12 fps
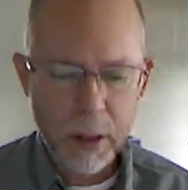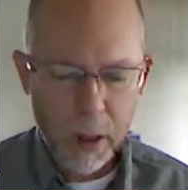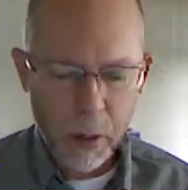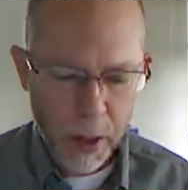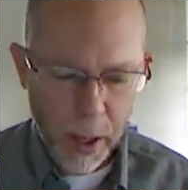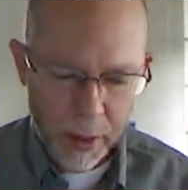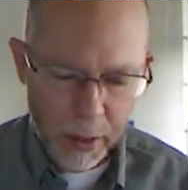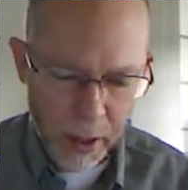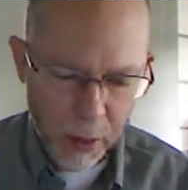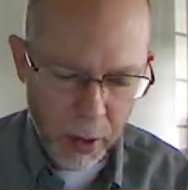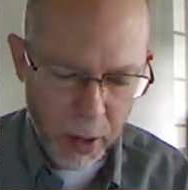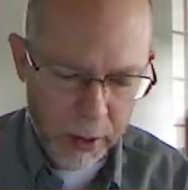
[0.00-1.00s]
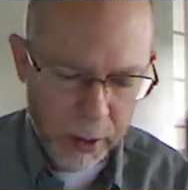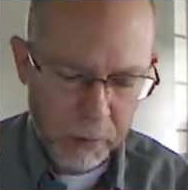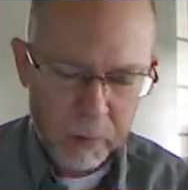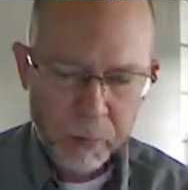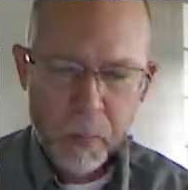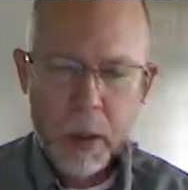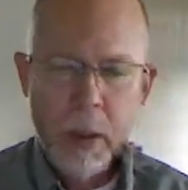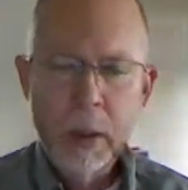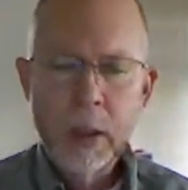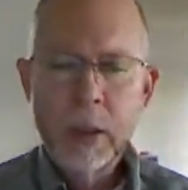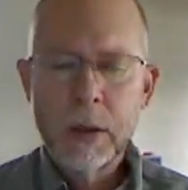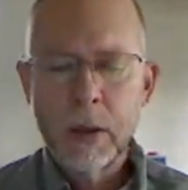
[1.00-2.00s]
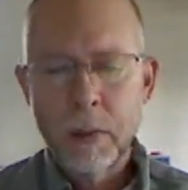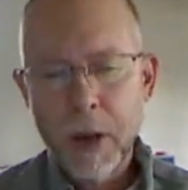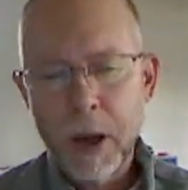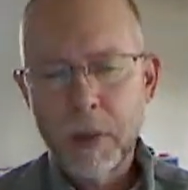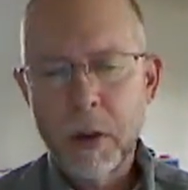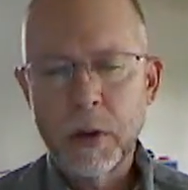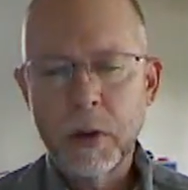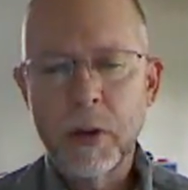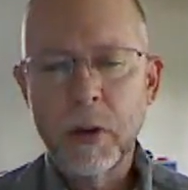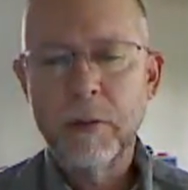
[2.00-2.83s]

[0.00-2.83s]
Anyway, I digress. So pop culture in the